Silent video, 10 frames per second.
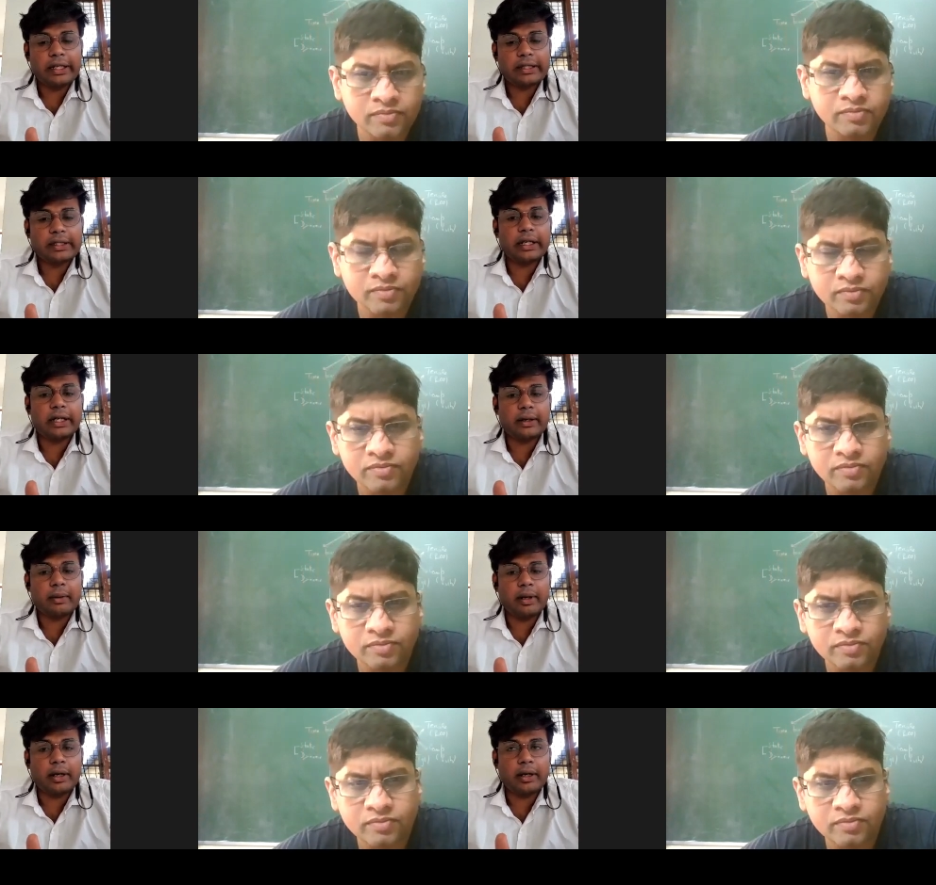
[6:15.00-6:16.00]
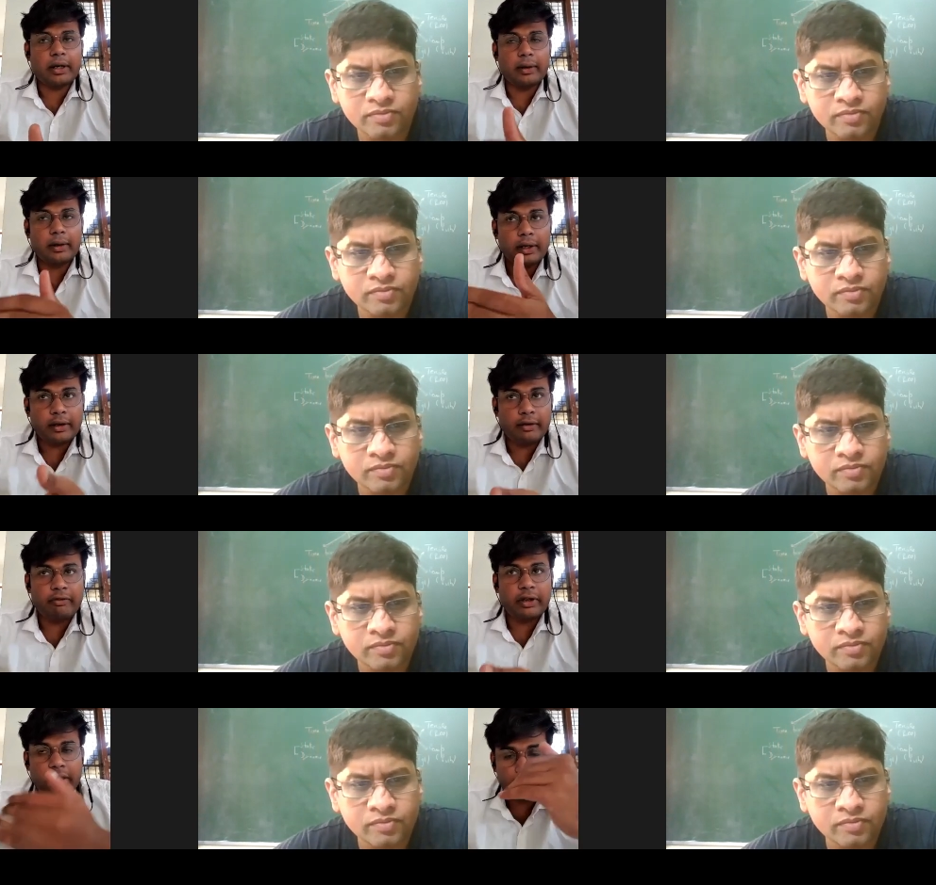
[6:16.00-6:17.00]
Speaker 1: reach that uh, if
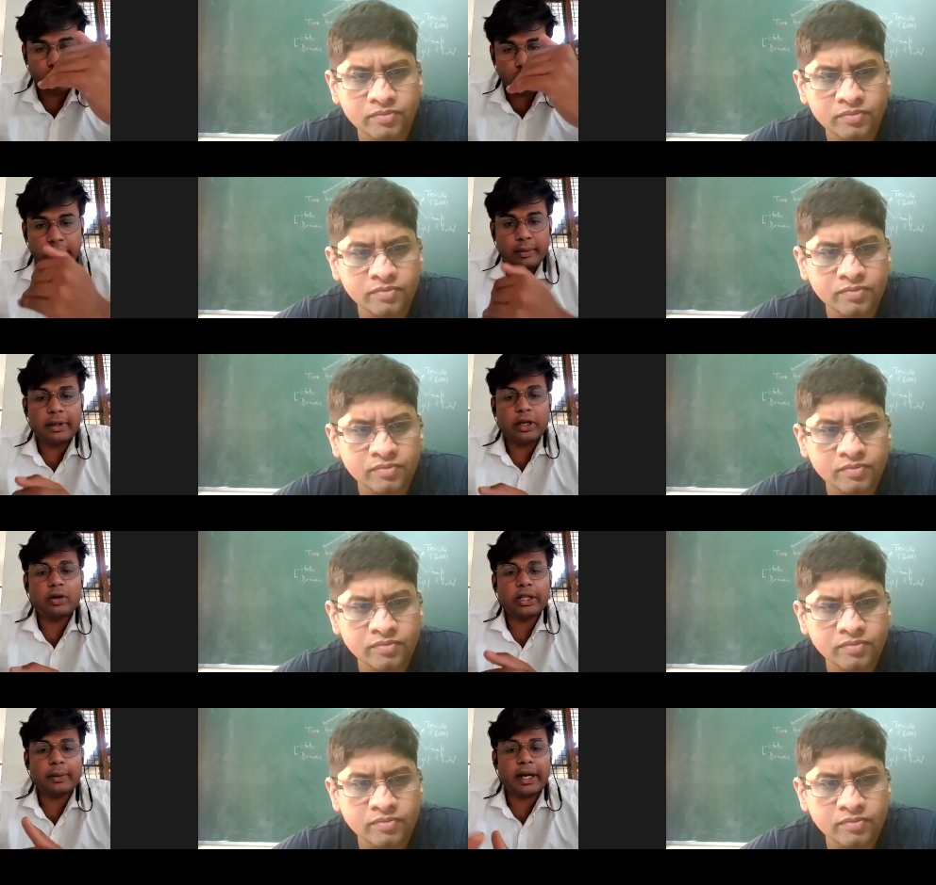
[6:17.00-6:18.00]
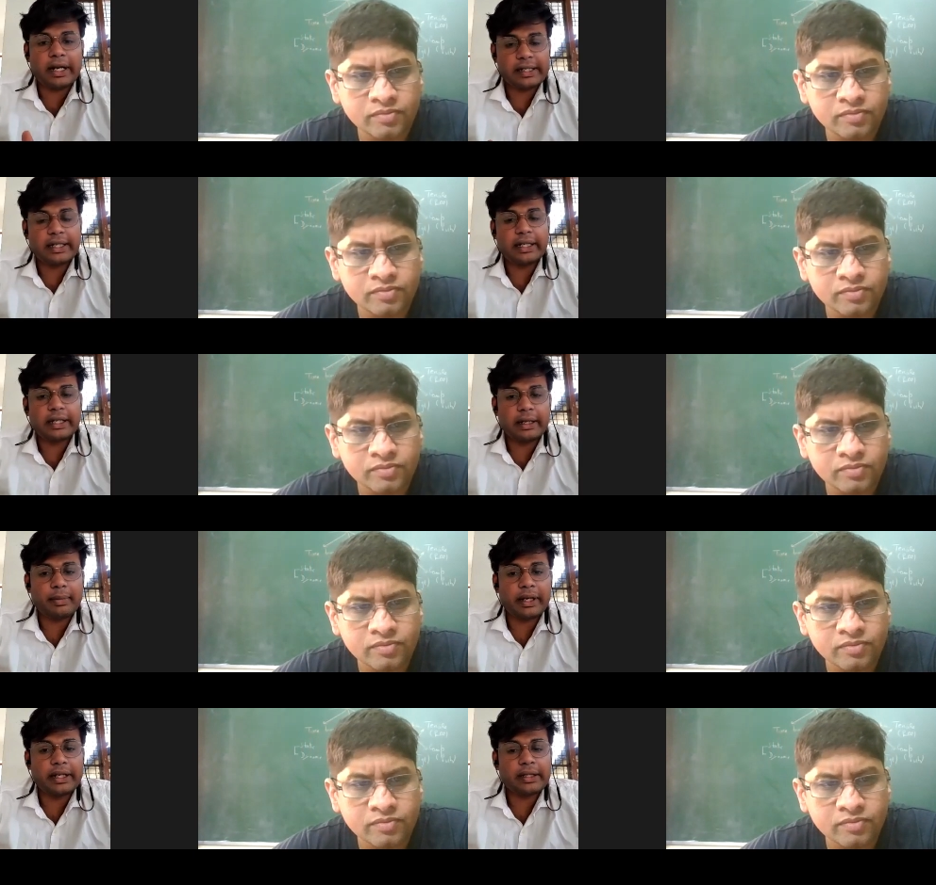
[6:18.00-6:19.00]
we cooling below that martensitic
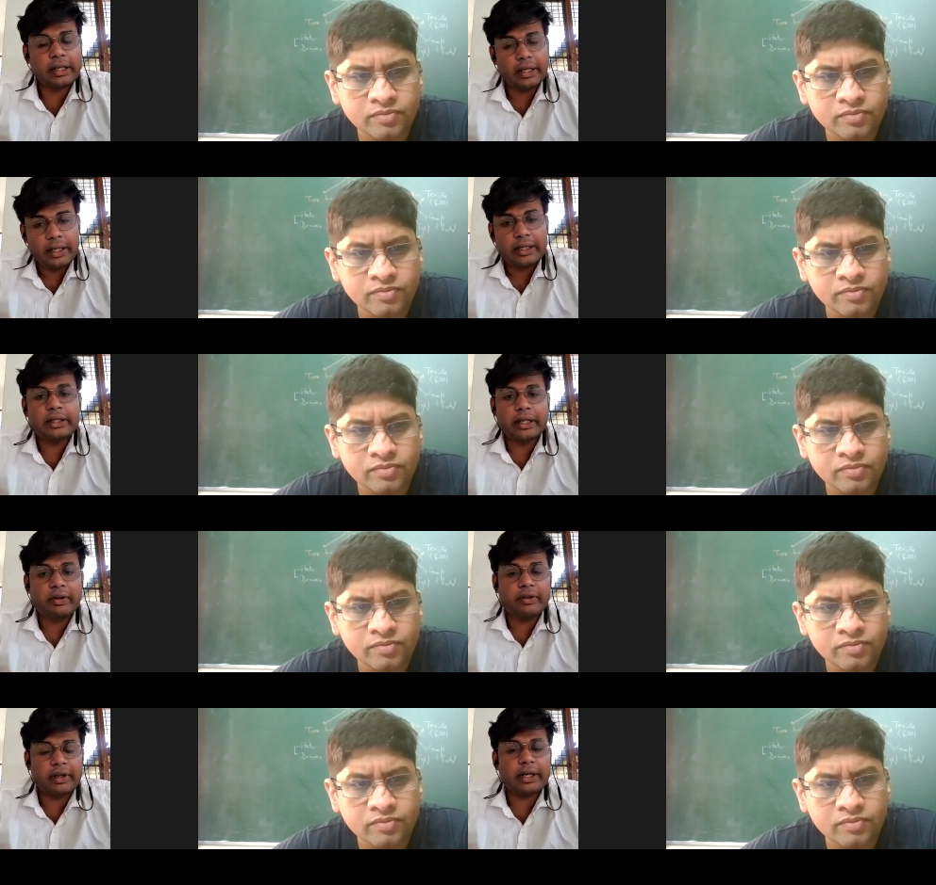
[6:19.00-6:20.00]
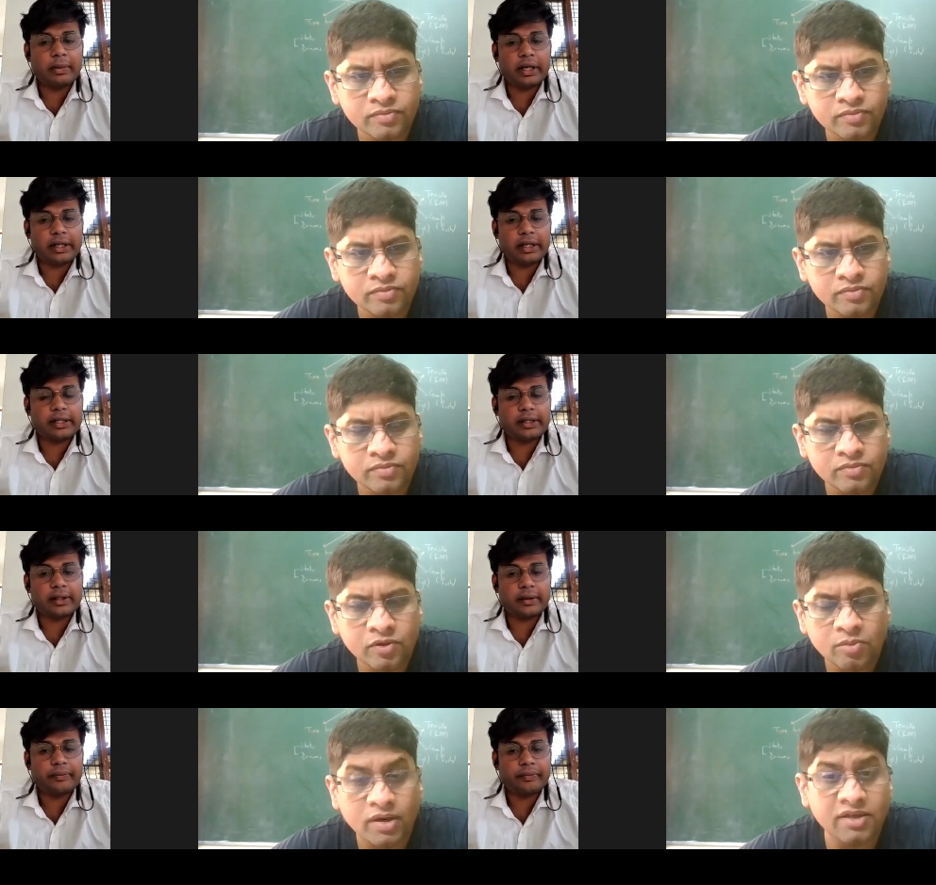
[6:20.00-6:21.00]
temperature, then we will get martensites.
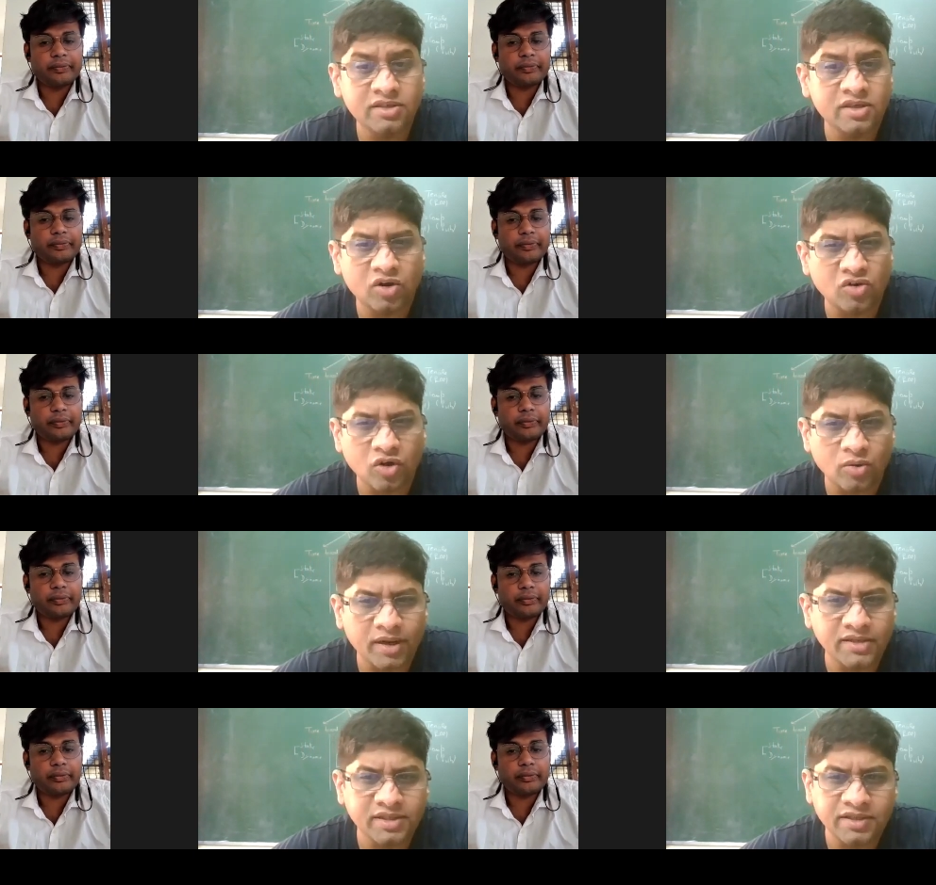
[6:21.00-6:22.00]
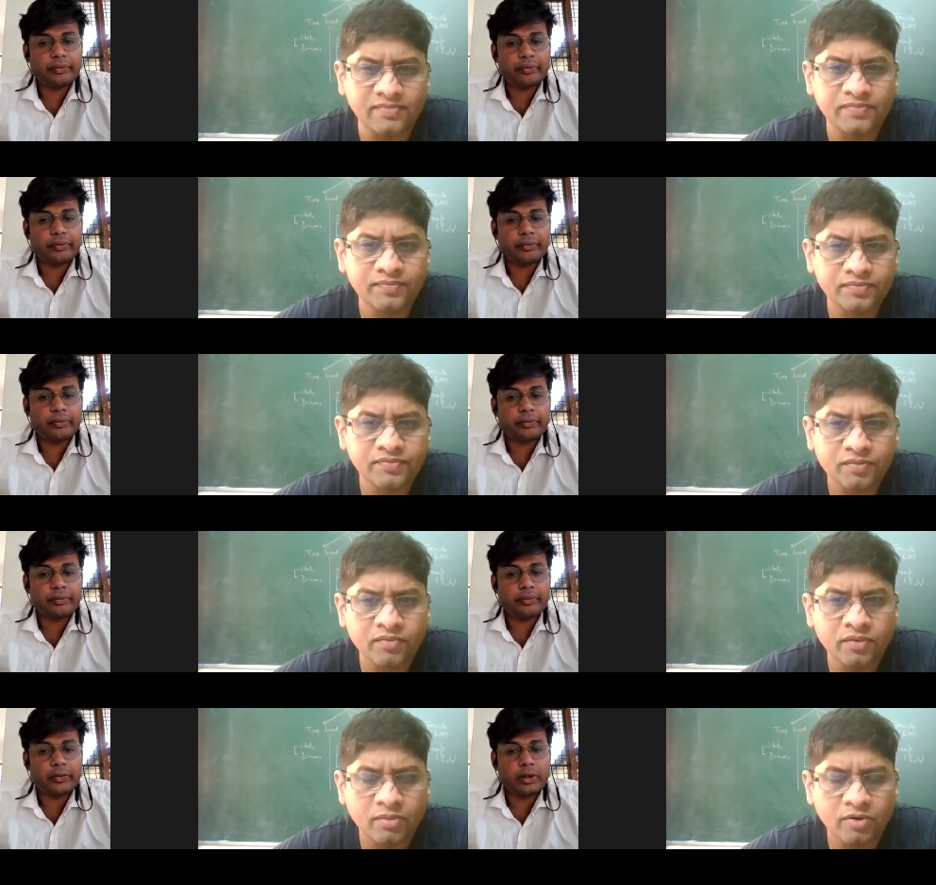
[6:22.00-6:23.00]
Speaker 2: But is it not normalizing?
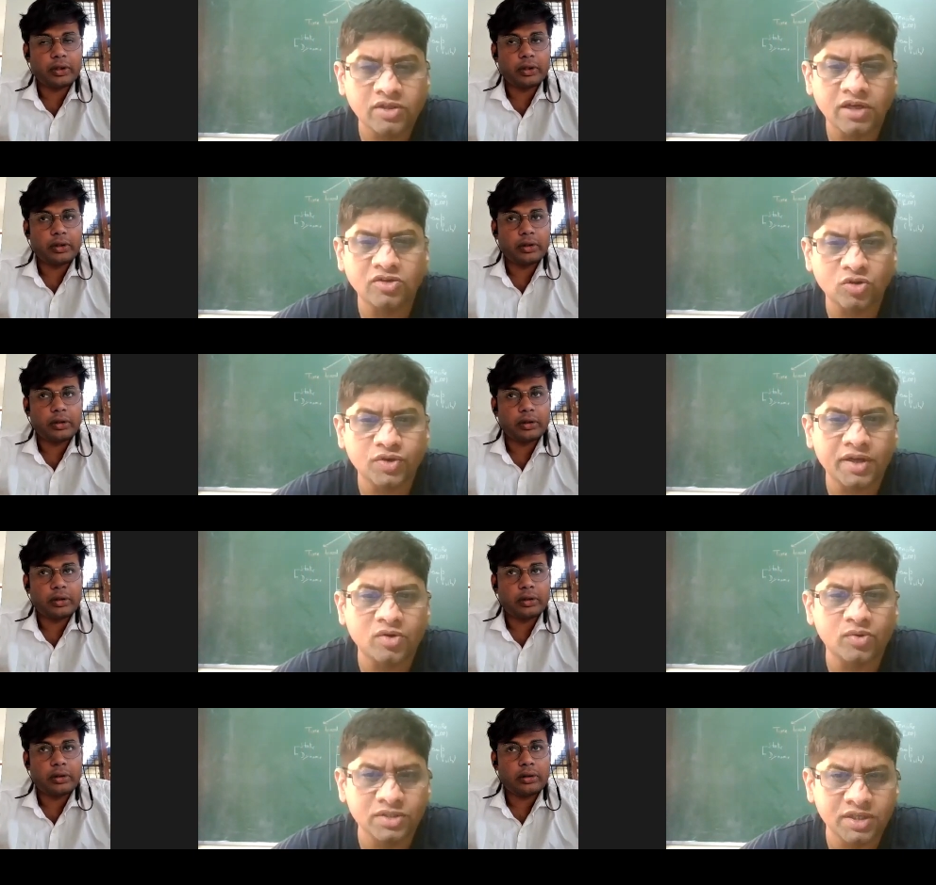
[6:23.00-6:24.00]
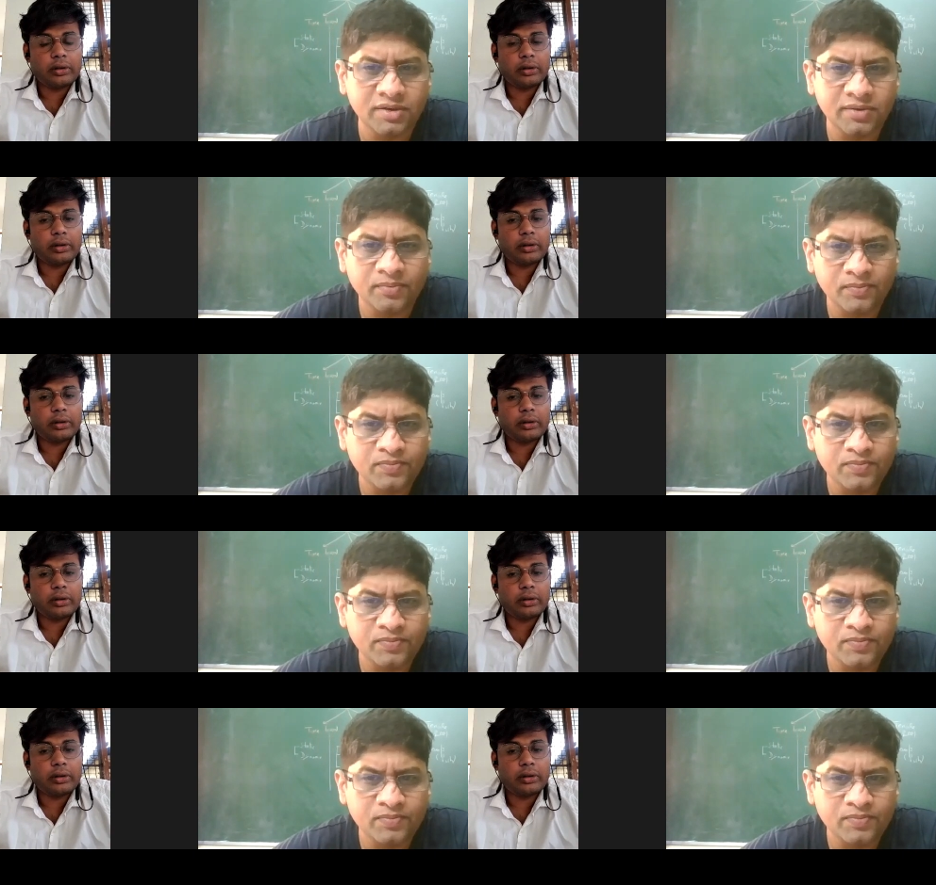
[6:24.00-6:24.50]
So there is also air quenching.